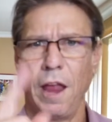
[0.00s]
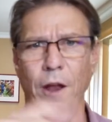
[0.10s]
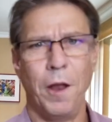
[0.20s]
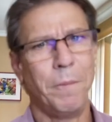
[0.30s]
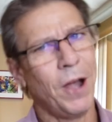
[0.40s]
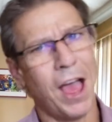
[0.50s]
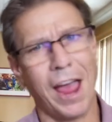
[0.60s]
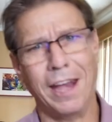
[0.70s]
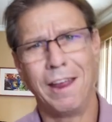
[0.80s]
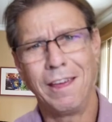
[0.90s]
Now, number
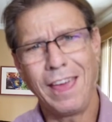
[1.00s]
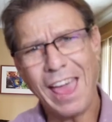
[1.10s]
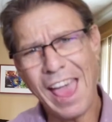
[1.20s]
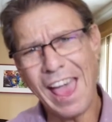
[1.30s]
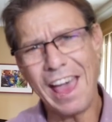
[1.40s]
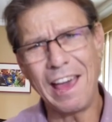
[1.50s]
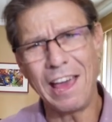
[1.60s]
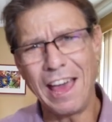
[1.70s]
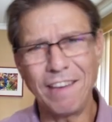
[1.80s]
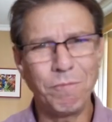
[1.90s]
9.
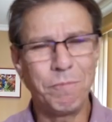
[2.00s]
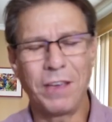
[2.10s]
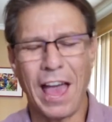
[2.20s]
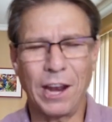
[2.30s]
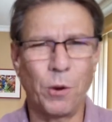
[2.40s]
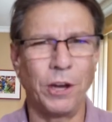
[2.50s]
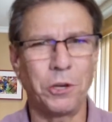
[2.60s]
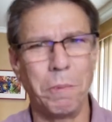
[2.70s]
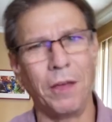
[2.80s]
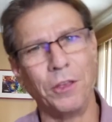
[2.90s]
Got a
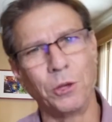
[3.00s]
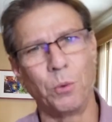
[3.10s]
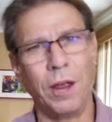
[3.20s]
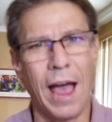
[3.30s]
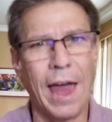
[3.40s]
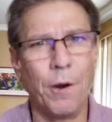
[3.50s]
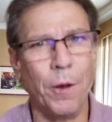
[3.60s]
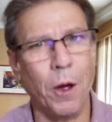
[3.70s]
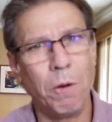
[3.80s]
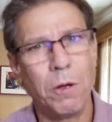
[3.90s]
question about this one. I
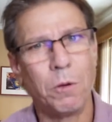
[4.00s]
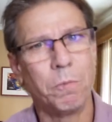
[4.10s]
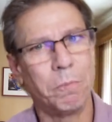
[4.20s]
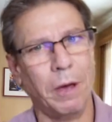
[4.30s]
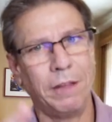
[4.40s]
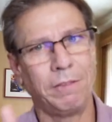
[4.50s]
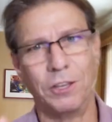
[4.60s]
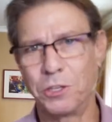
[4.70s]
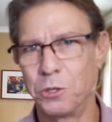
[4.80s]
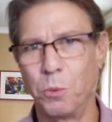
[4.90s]
don't know. But
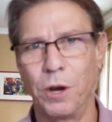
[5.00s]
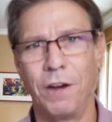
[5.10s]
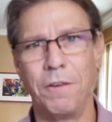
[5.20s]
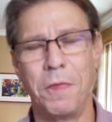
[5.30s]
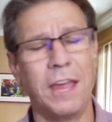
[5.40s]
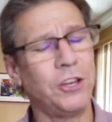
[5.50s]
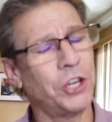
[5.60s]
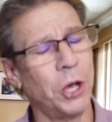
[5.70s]
this is where everything